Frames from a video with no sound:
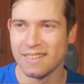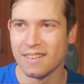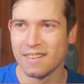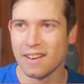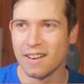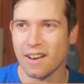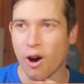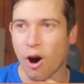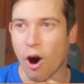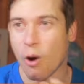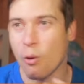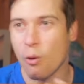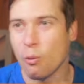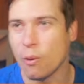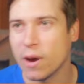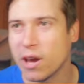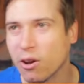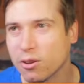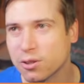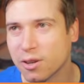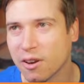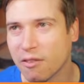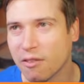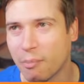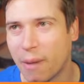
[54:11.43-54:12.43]
Oh, we
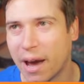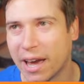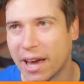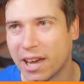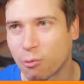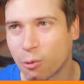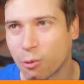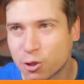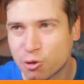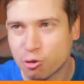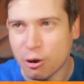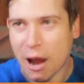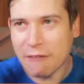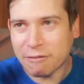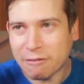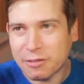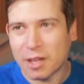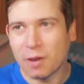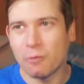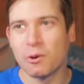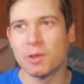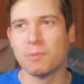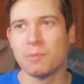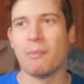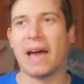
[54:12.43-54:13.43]
also have Mike. We're drafting
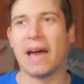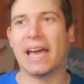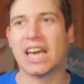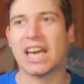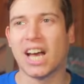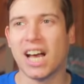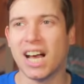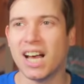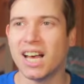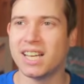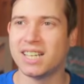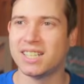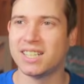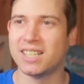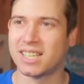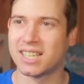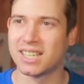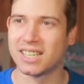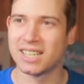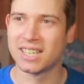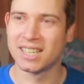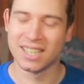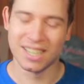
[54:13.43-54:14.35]
with my cunt.